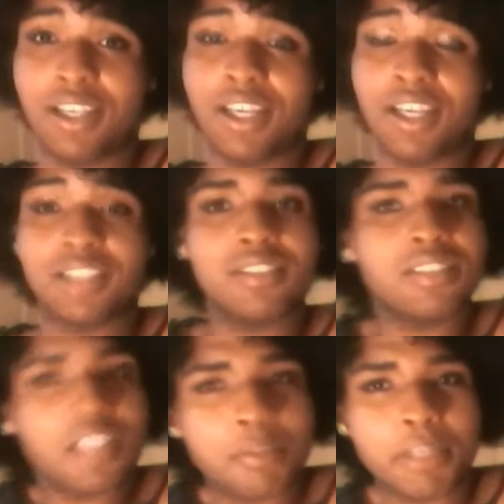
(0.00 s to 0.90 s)
and
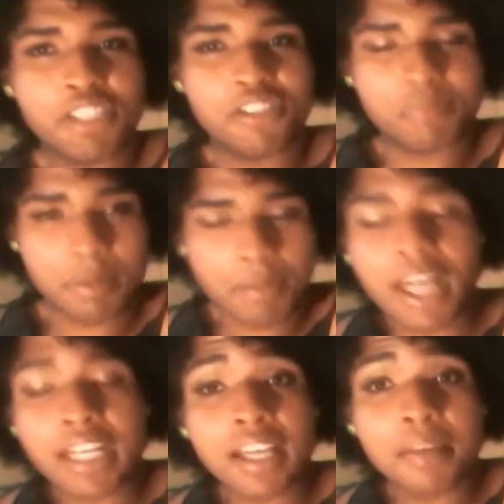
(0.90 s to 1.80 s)
took a picture of my
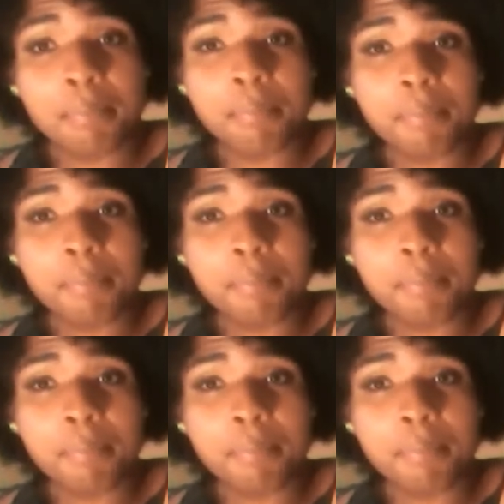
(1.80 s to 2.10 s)
bottom.